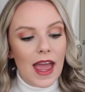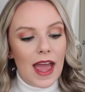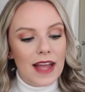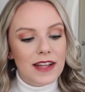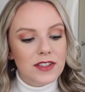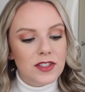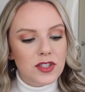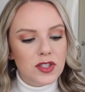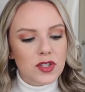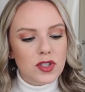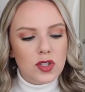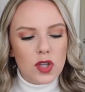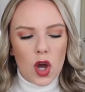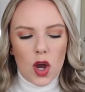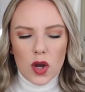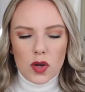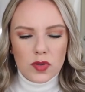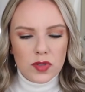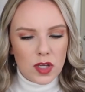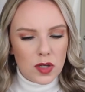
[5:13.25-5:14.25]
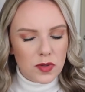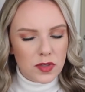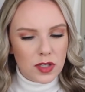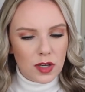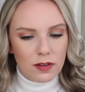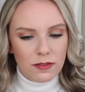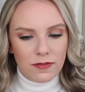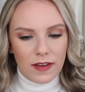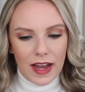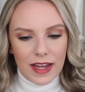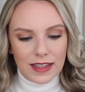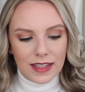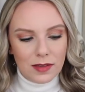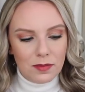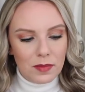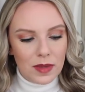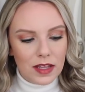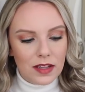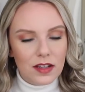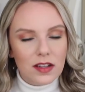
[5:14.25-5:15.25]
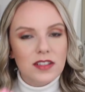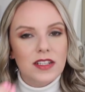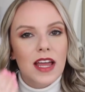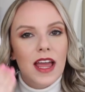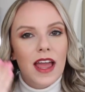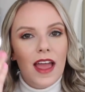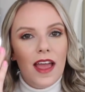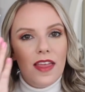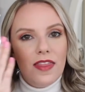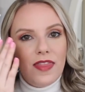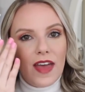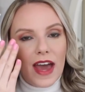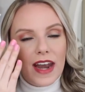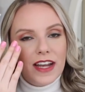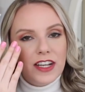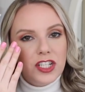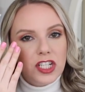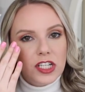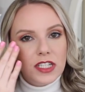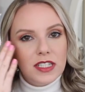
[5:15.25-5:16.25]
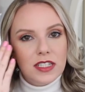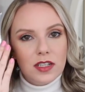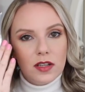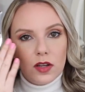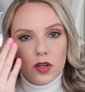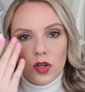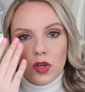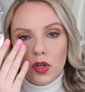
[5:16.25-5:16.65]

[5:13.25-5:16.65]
and so, so, so finely milled that it just